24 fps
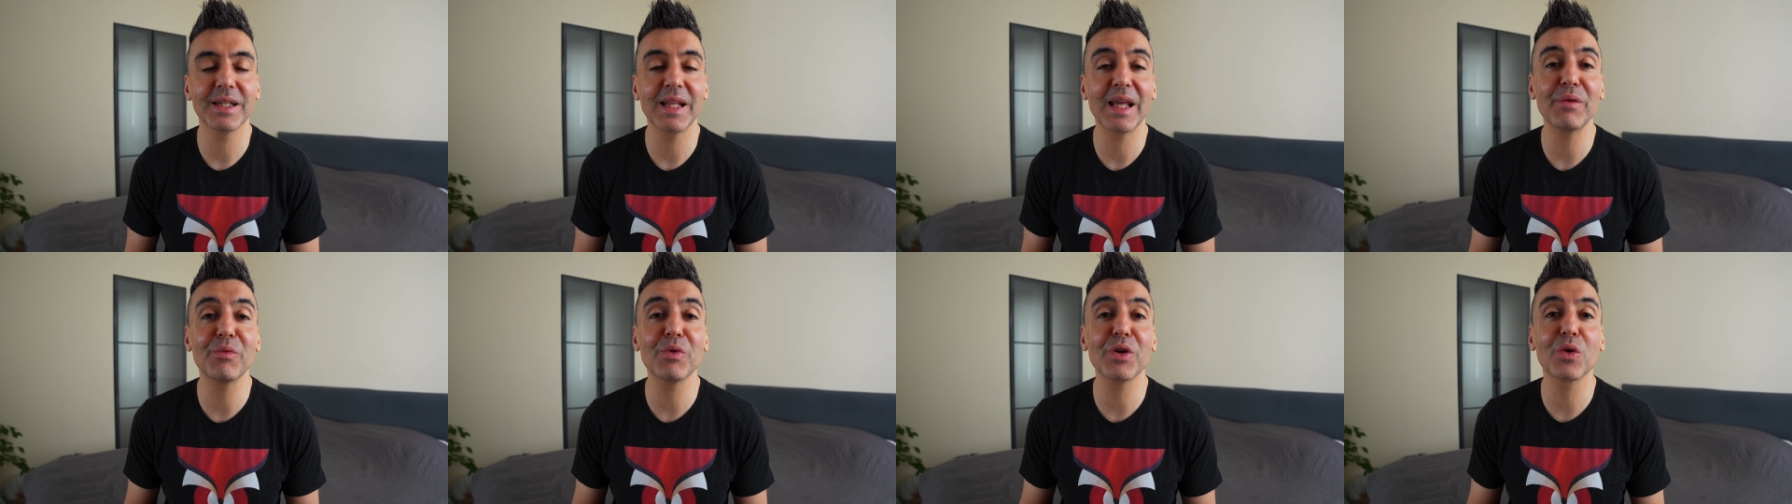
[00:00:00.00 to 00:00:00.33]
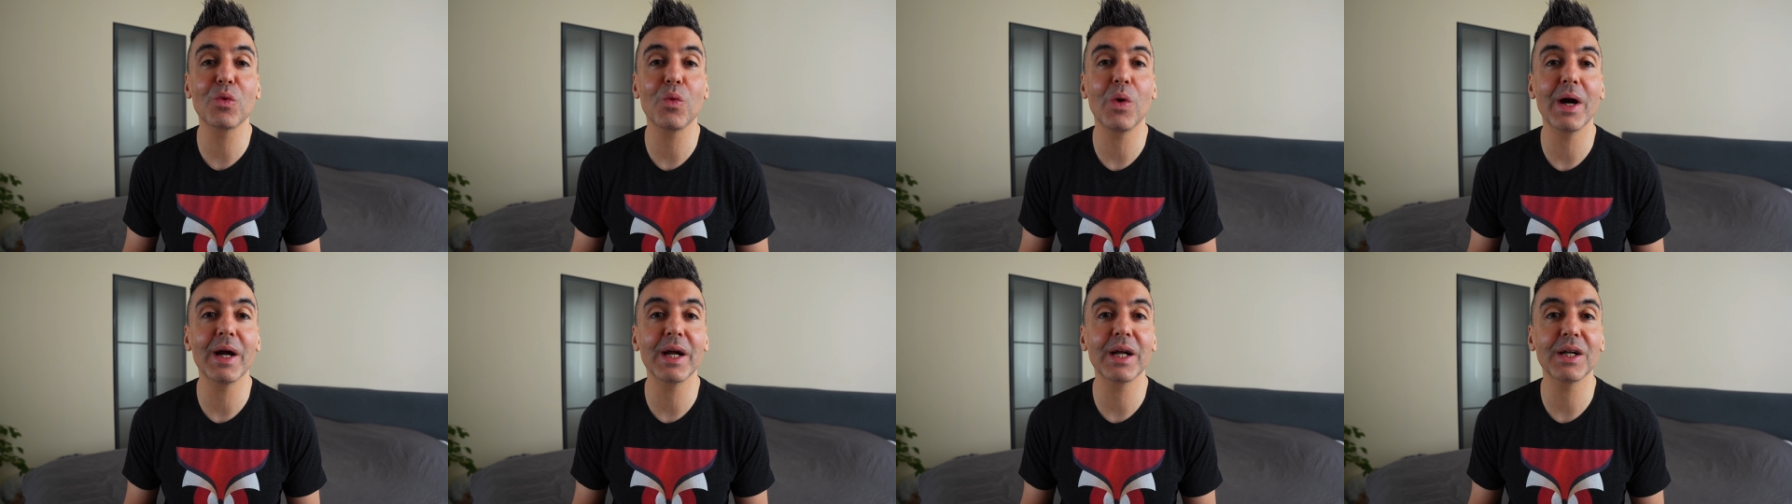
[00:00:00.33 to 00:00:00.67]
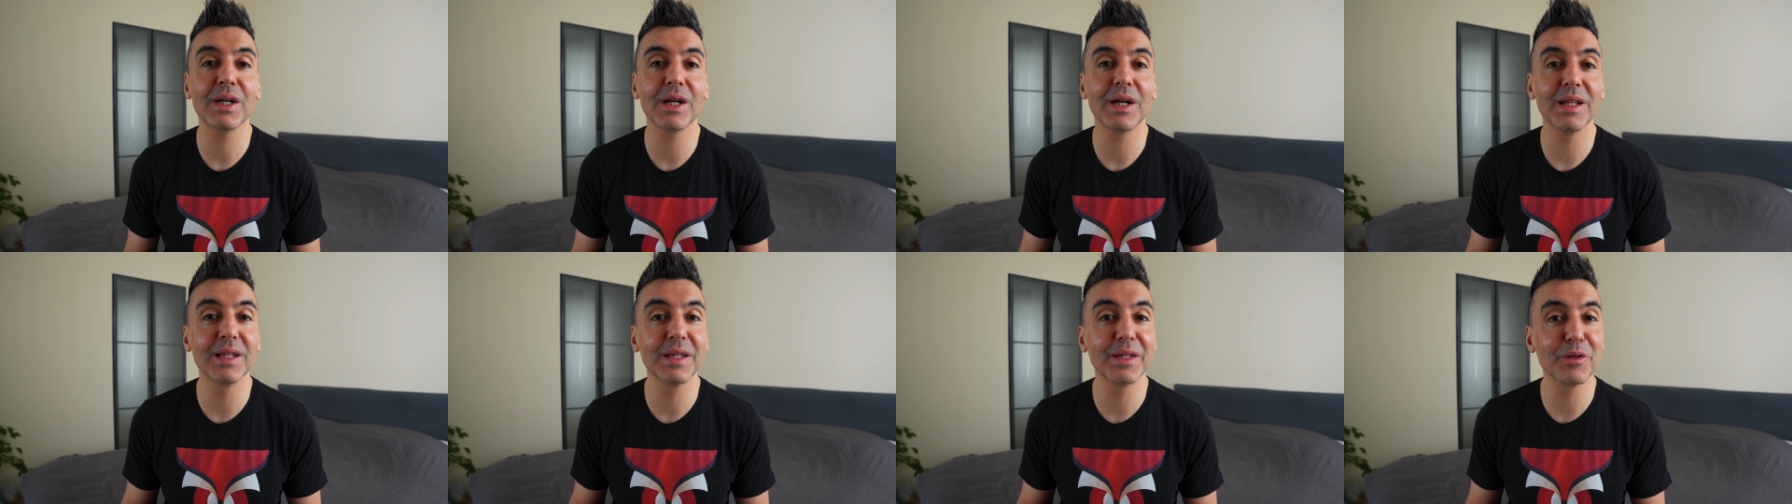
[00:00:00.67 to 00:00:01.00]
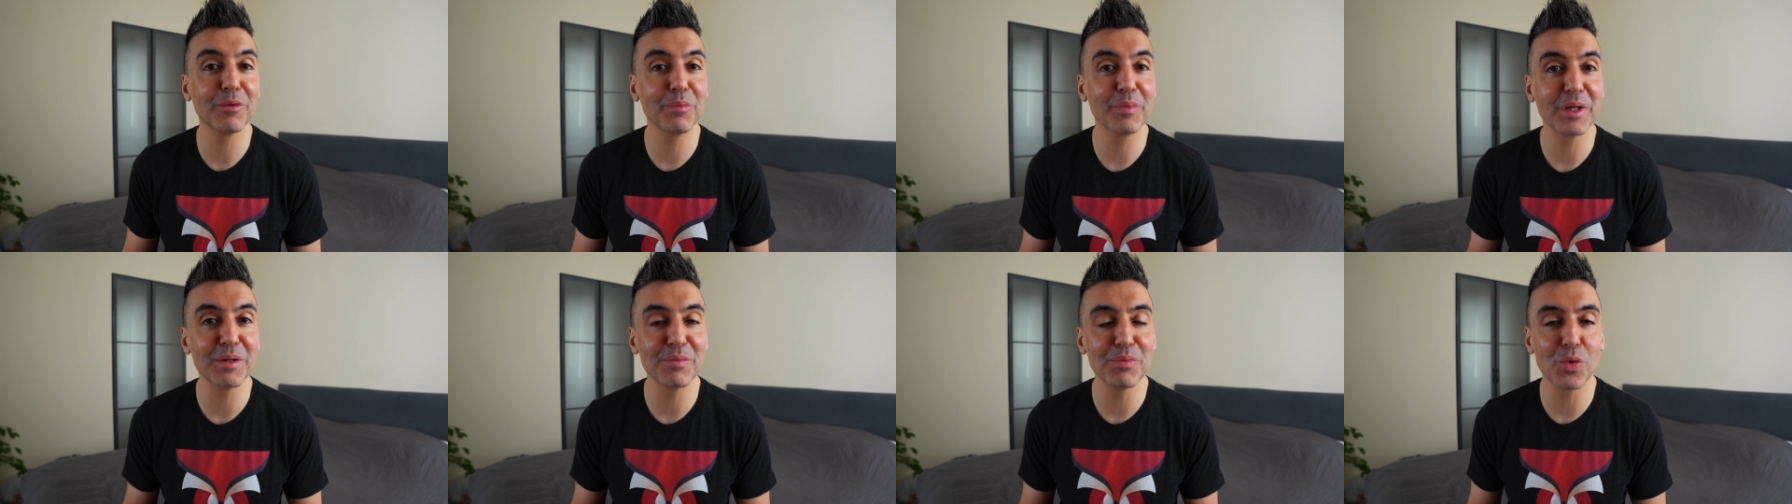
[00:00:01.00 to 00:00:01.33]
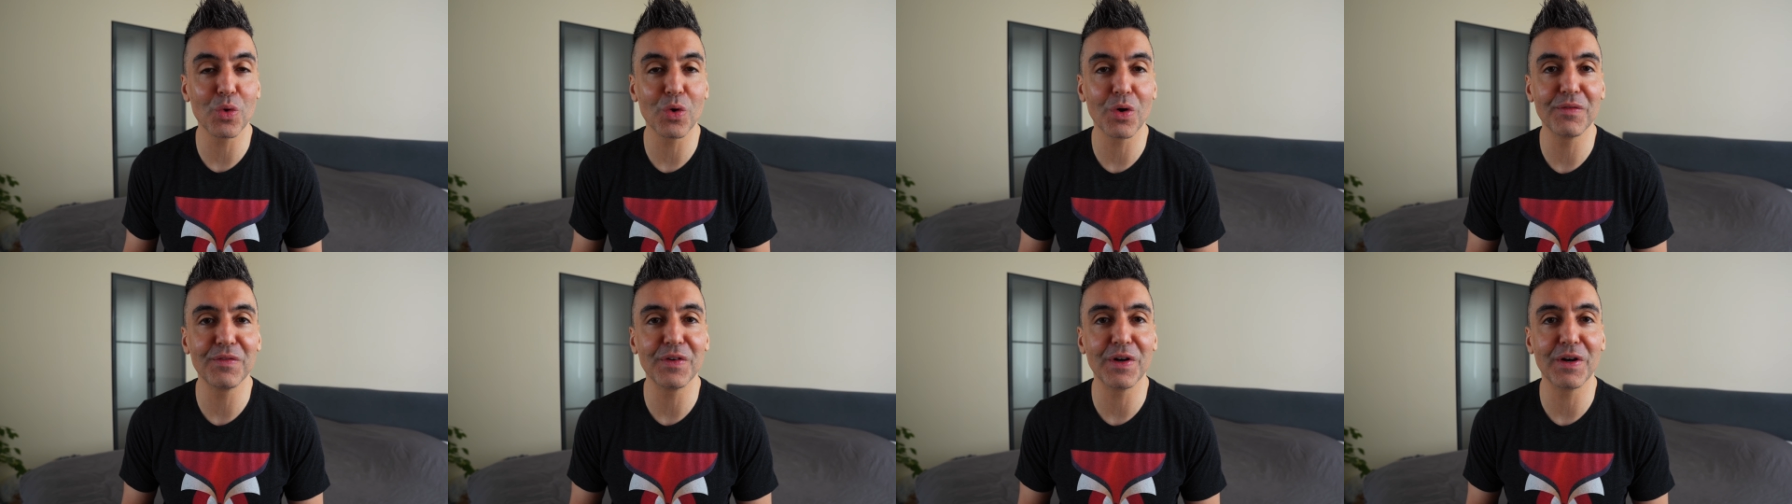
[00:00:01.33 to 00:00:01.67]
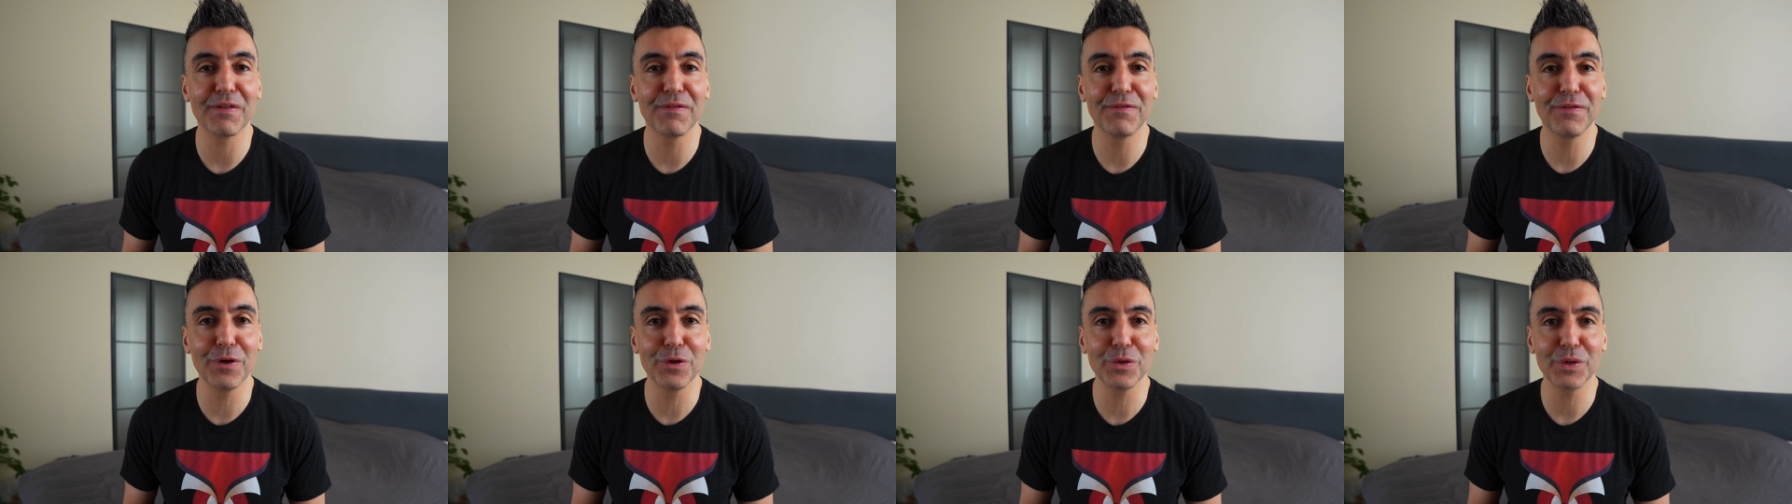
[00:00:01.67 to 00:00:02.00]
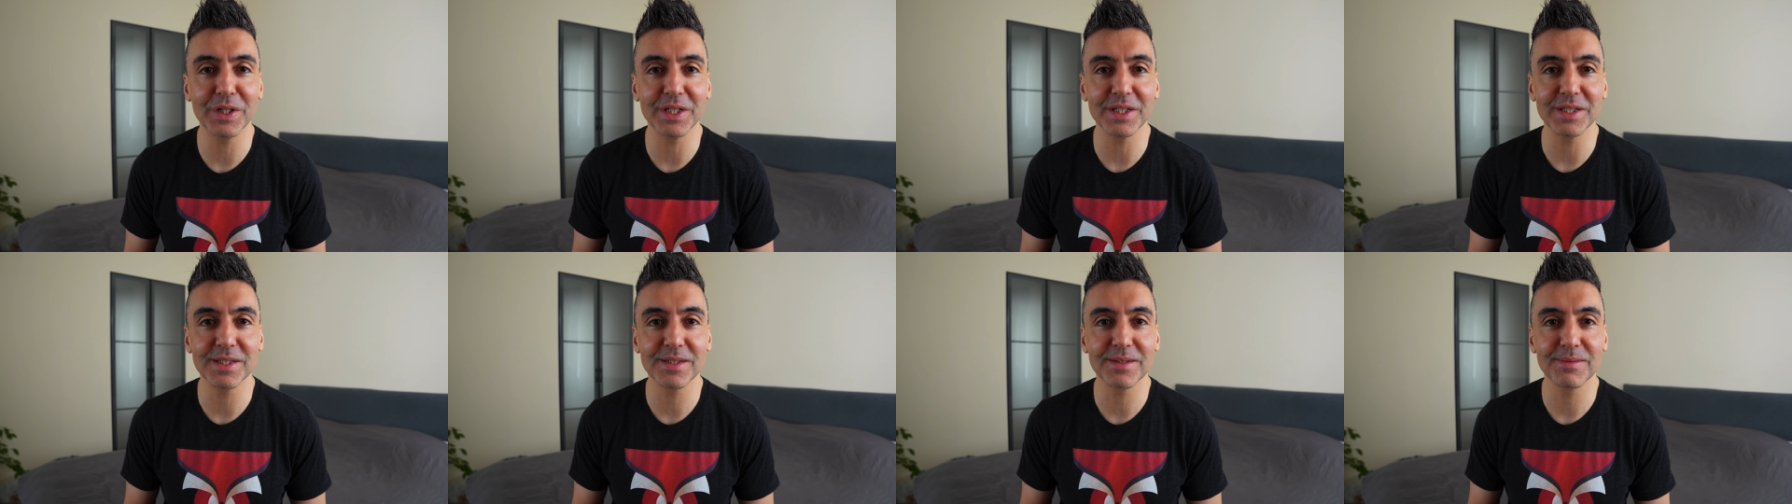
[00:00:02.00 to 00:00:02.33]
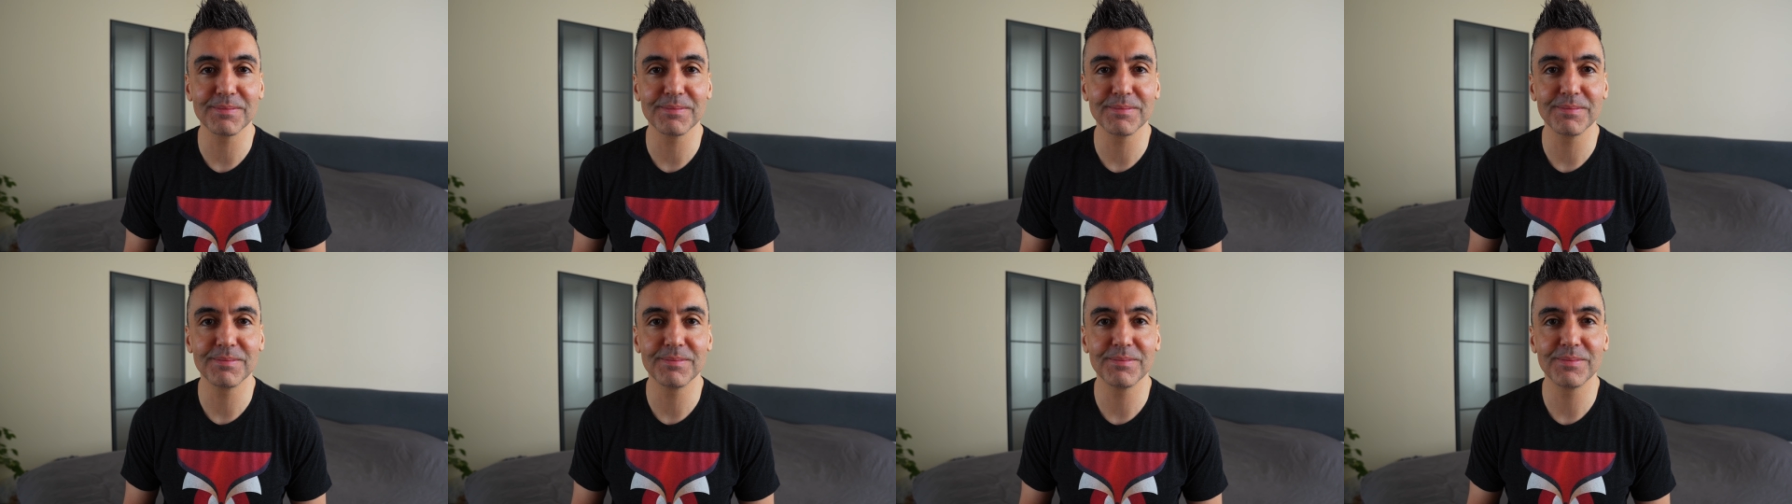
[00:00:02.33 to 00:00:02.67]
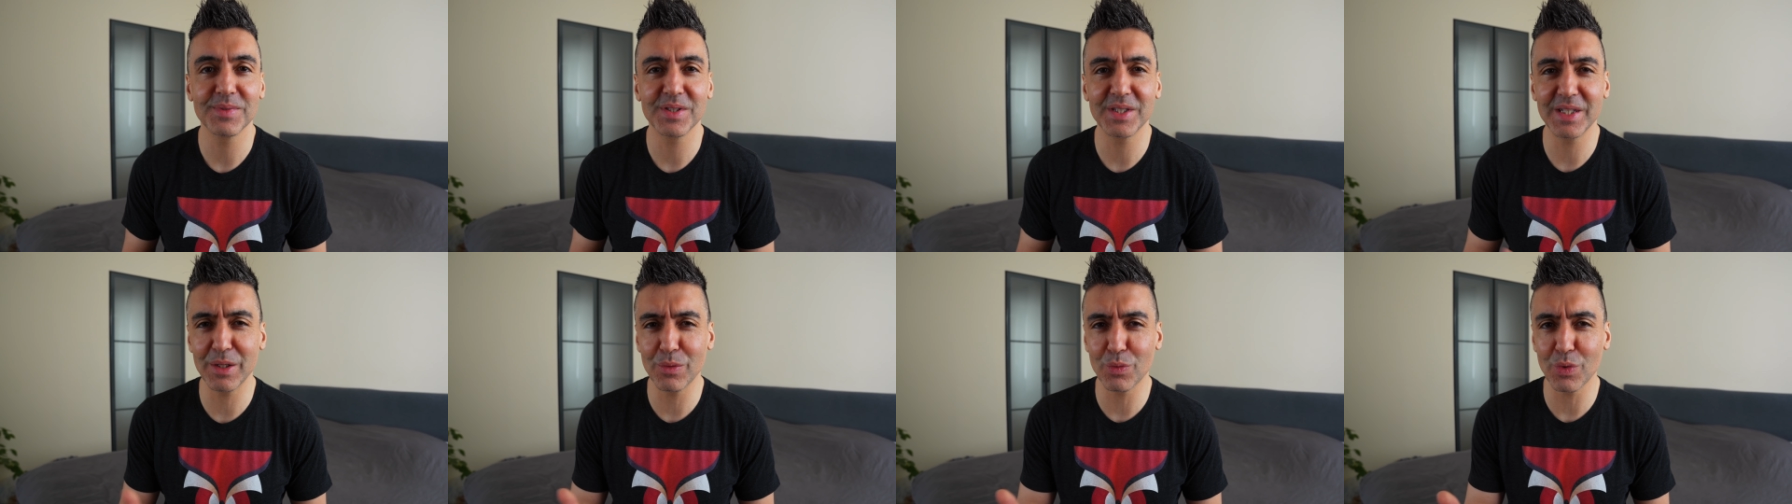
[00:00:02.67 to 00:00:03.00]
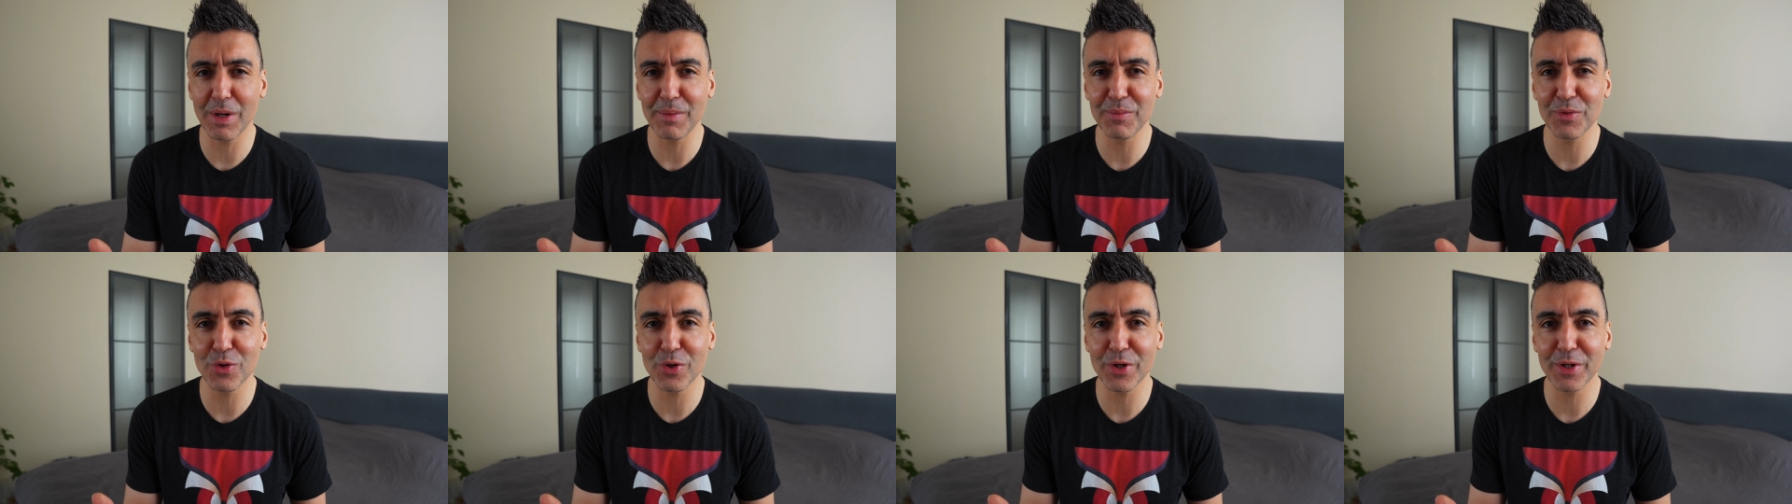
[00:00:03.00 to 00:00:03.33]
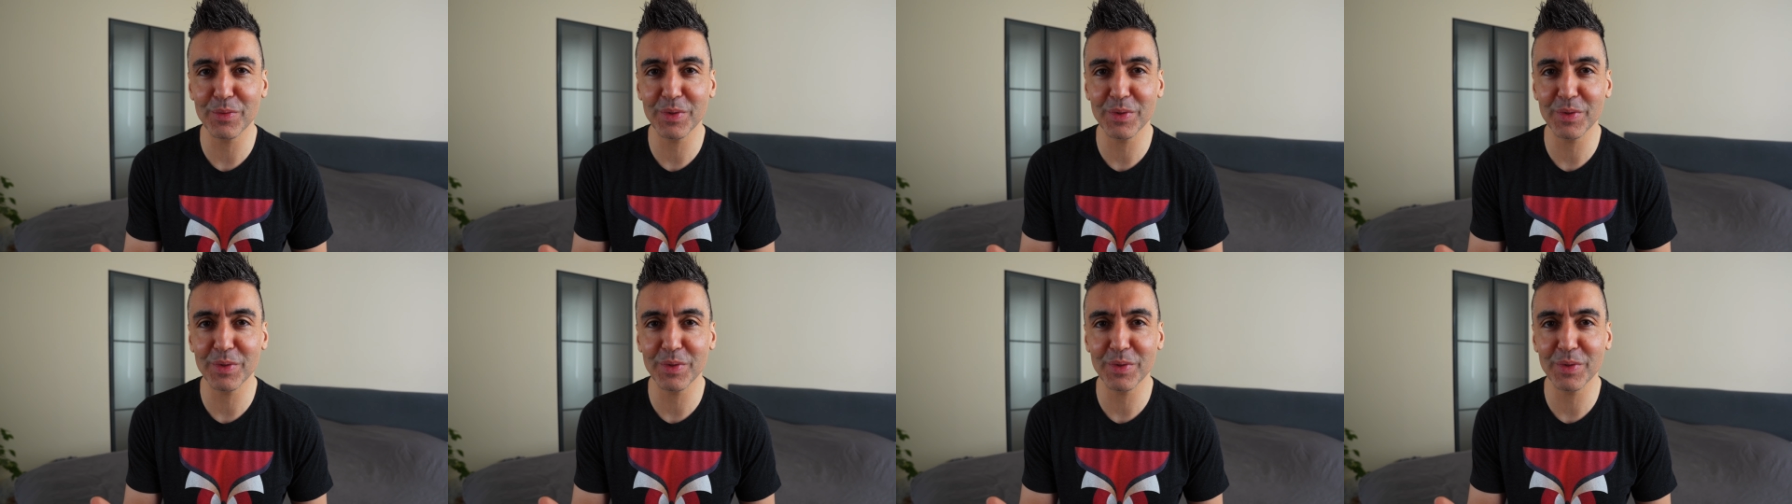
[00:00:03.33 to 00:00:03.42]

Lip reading: they require a little bit more of our focus. See where I'm going